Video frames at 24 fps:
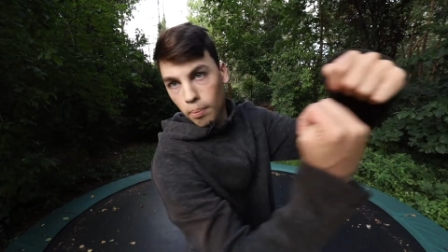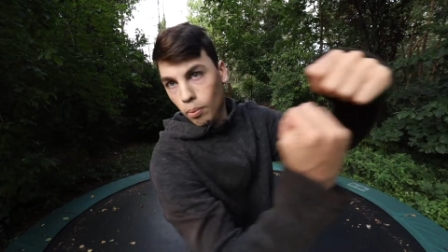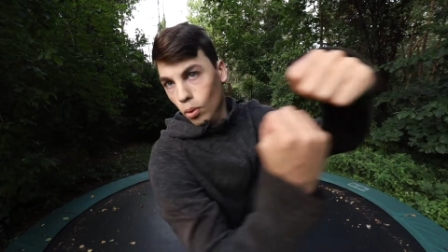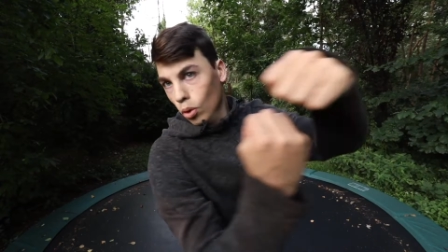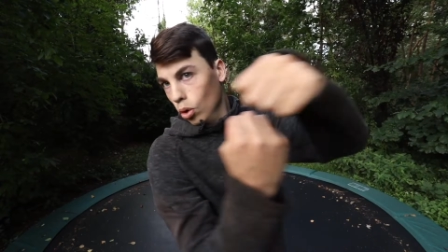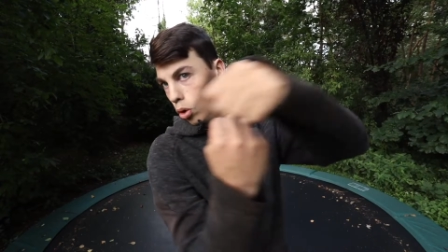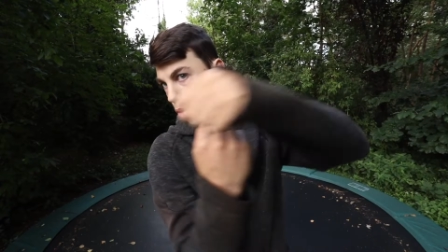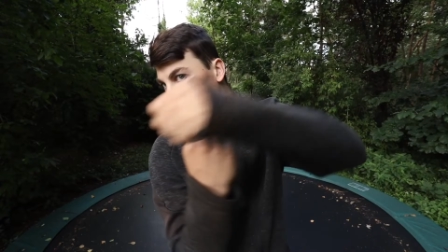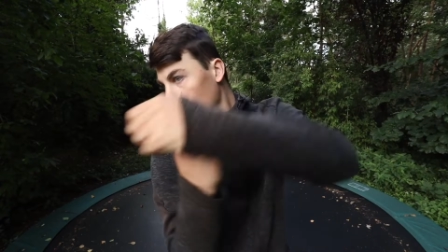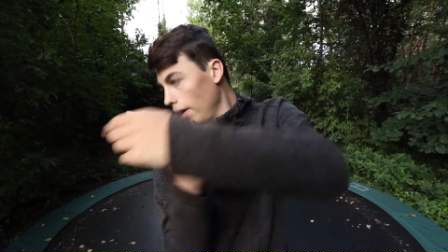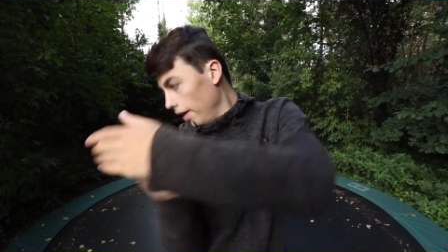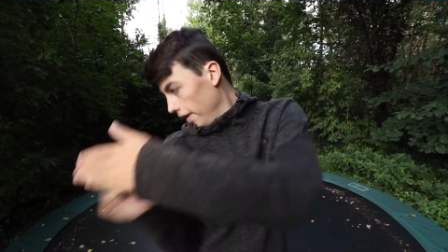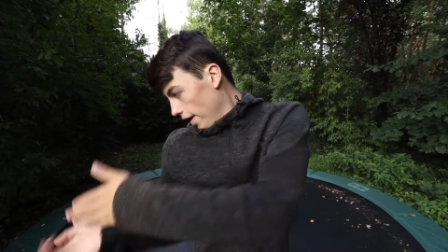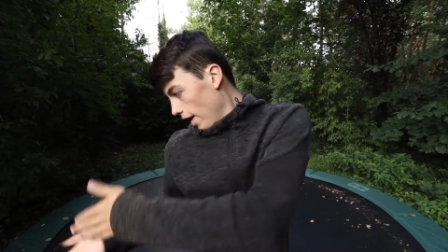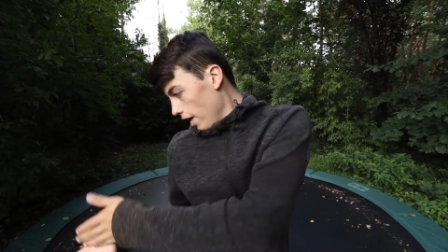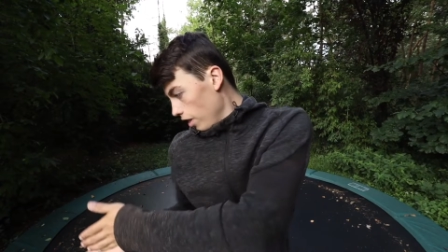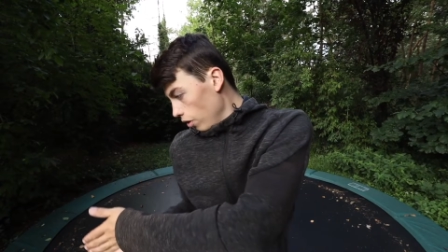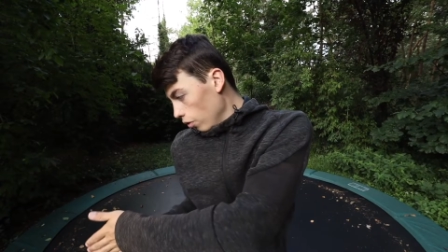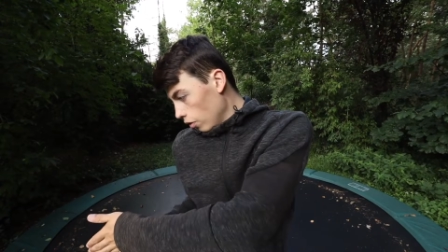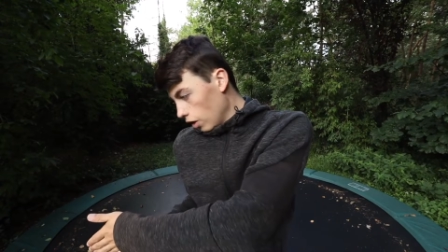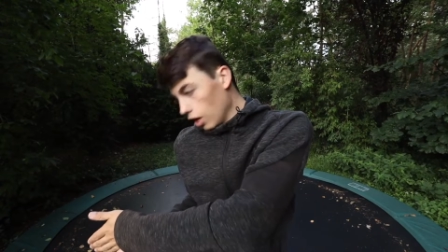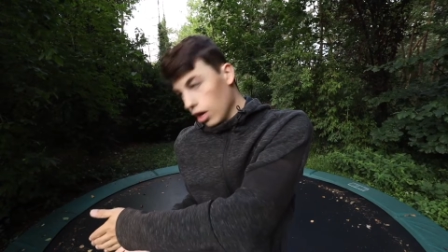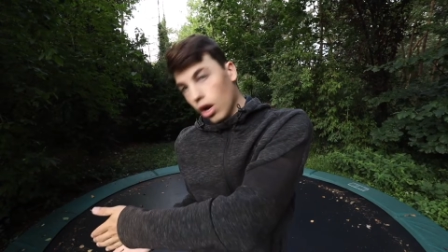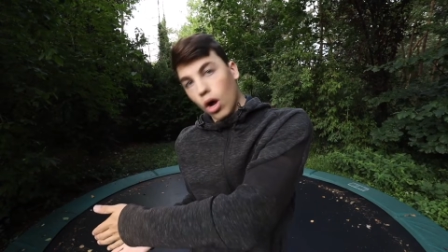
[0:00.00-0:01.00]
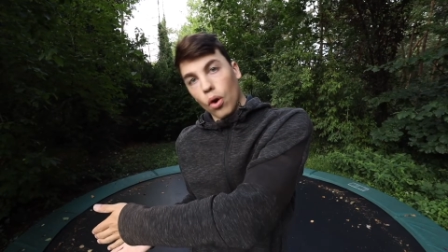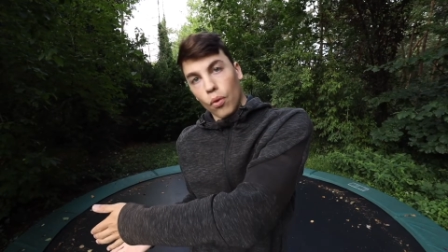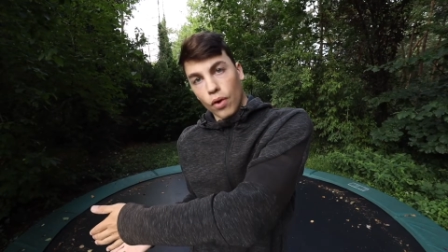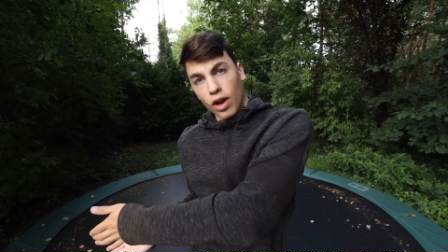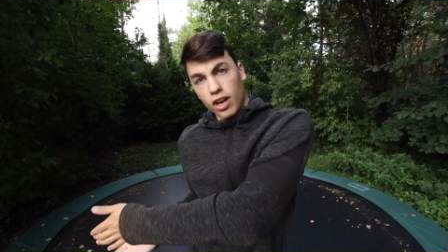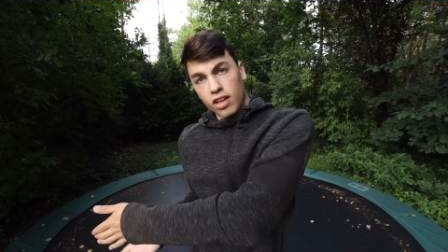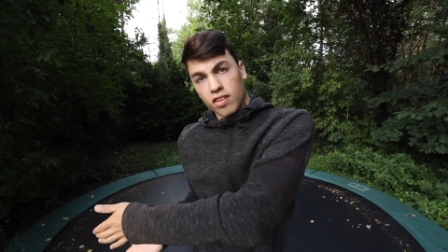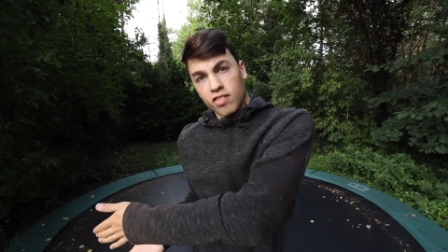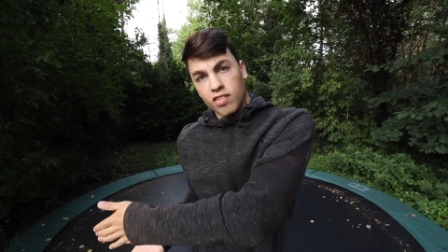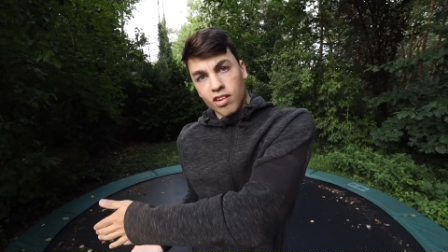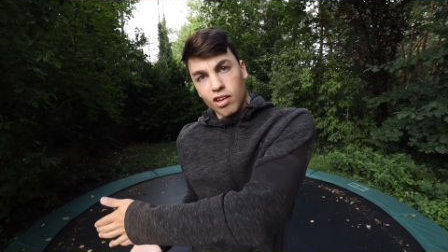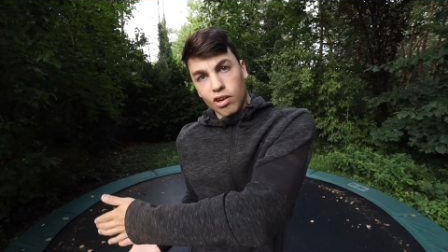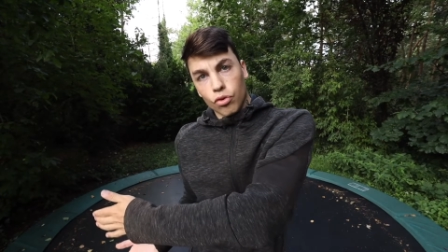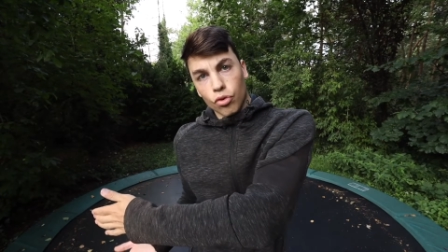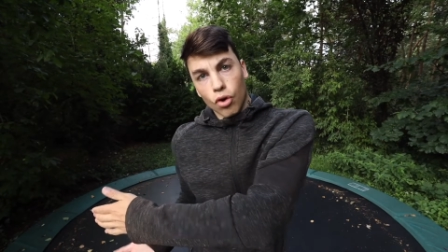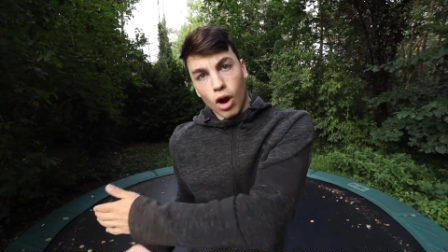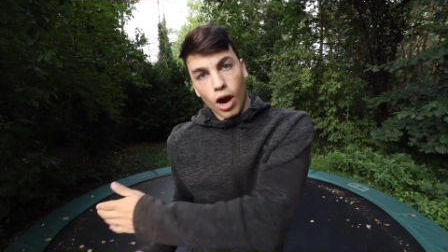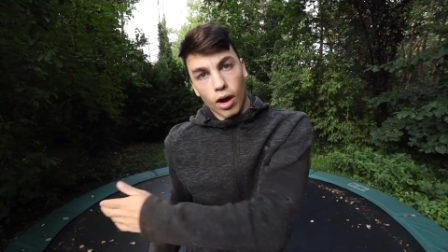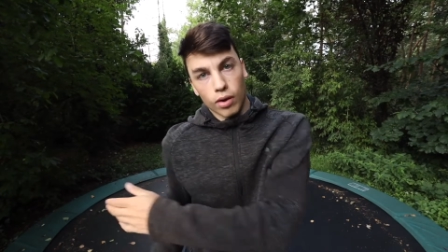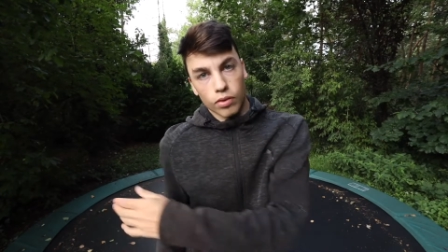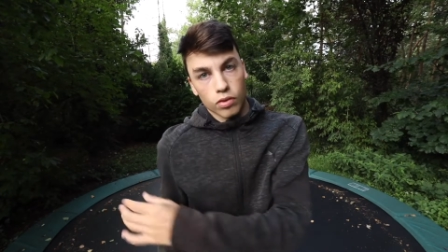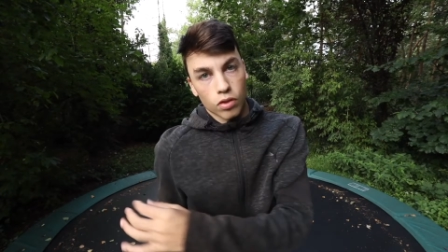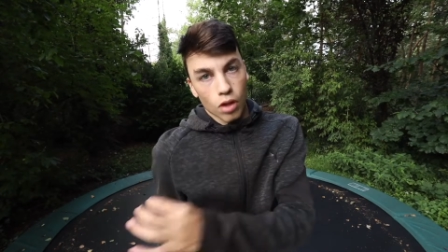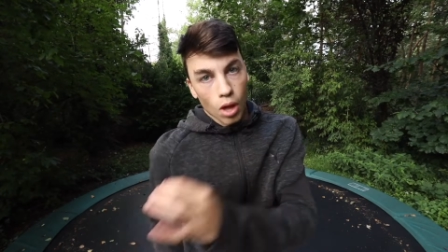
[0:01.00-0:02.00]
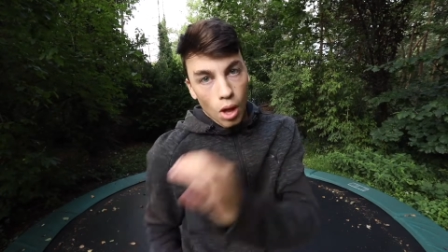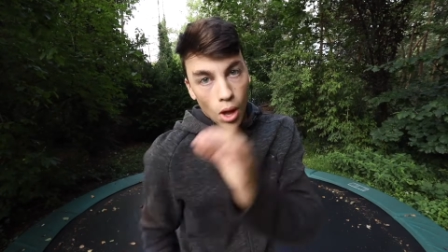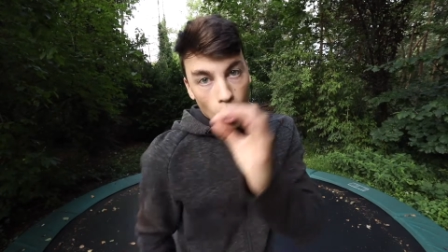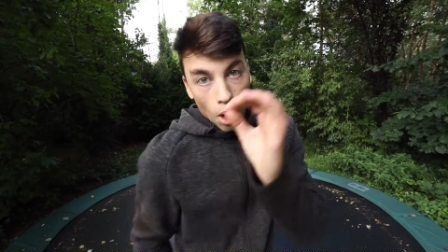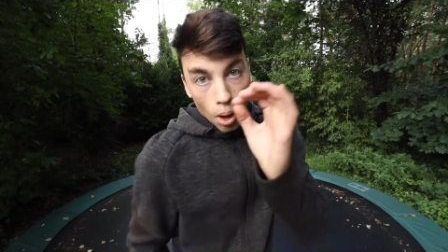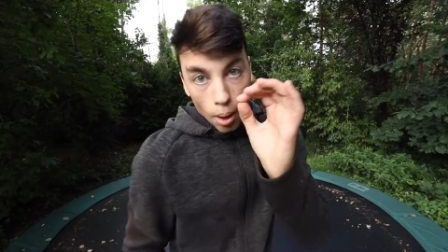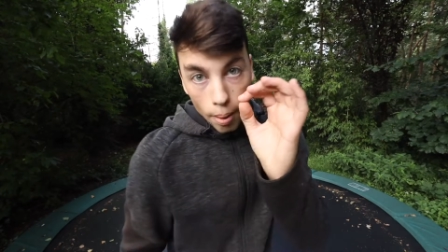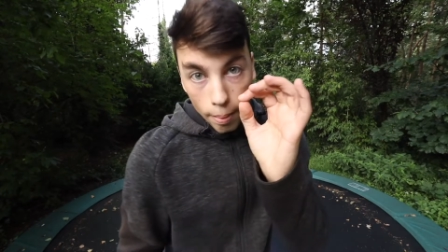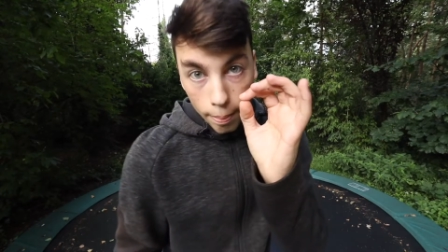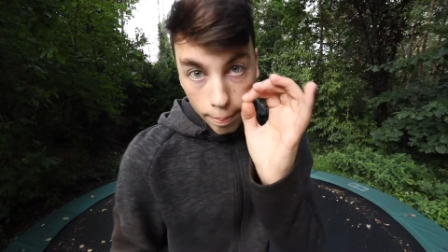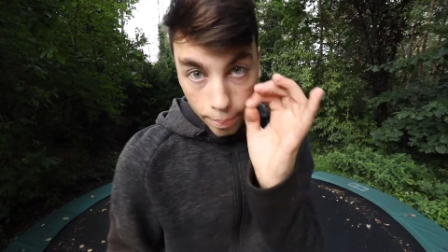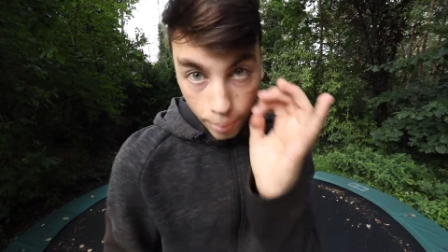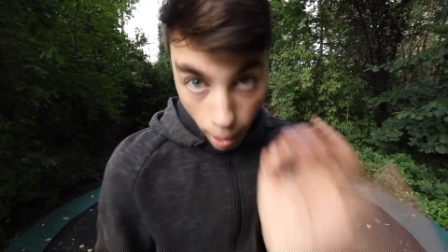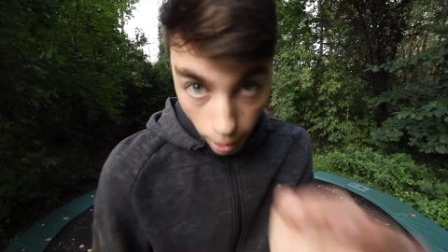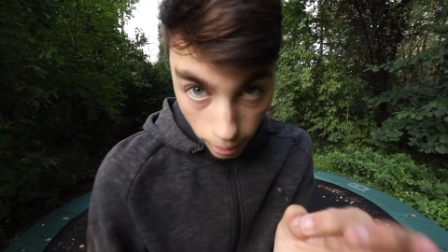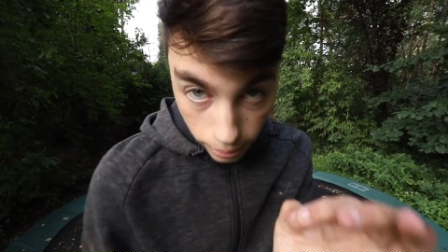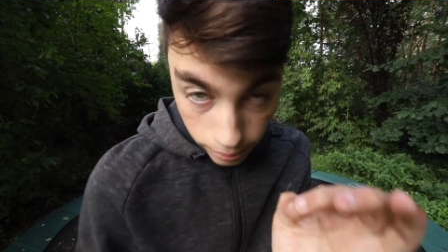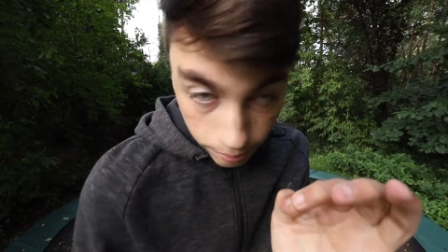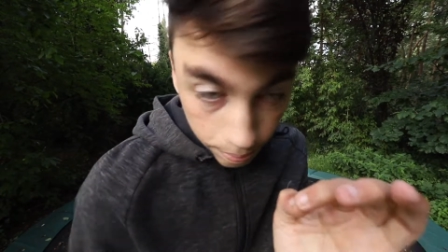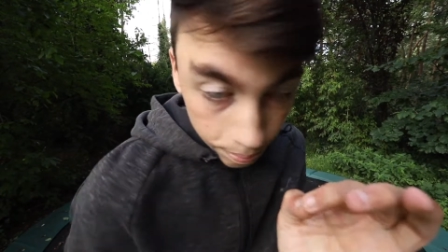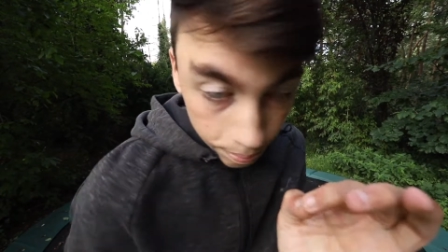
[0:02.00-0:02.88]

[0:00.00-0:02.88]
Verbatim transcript: boom, and then you can already see the ground. But